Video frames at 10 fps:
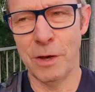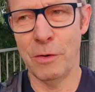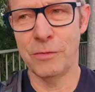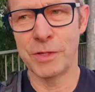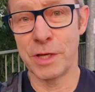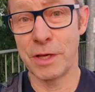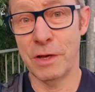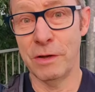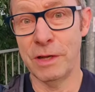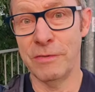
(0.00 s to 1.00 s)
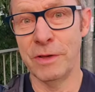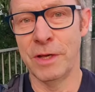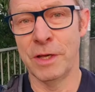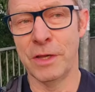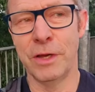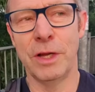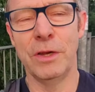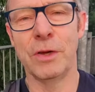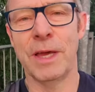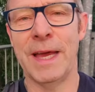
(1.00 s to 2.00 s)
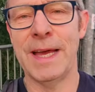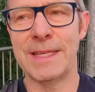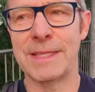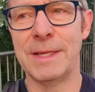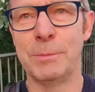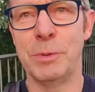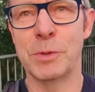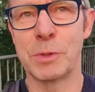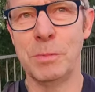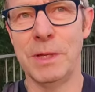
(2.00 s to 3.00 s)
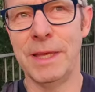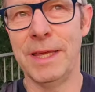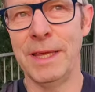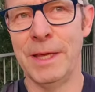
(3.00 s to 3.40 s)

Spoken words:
off to Cardiff, going to look at possibly